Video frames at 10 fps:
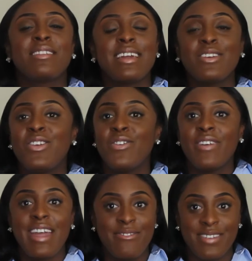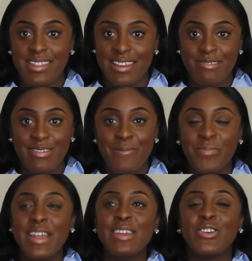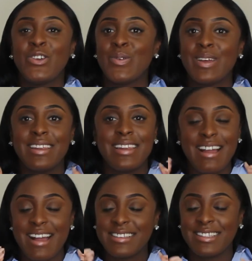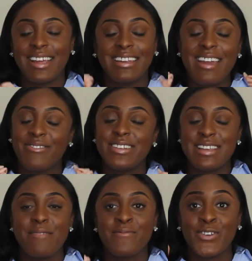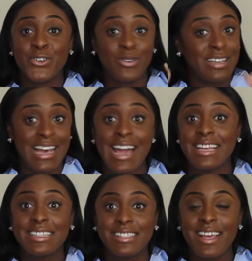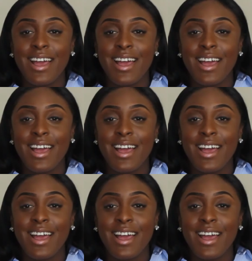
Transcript: Thank you for everything, Reem. Thank you, like I said, every time, for your light.